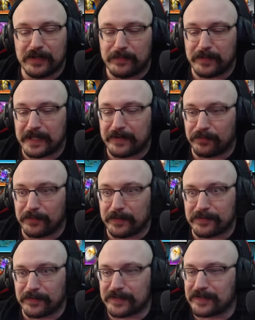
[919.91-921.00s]
Might not have the
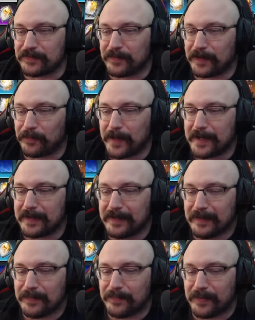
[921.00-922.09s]
resources right away,
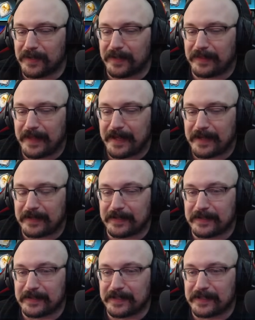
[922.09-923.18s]
but that
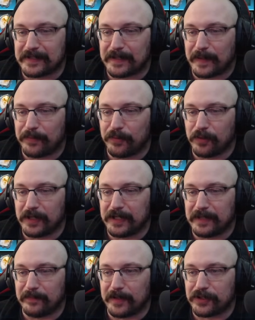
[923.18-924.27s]
is
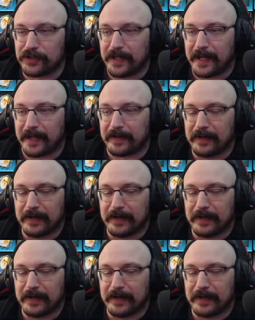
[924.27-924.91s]
pretty much that.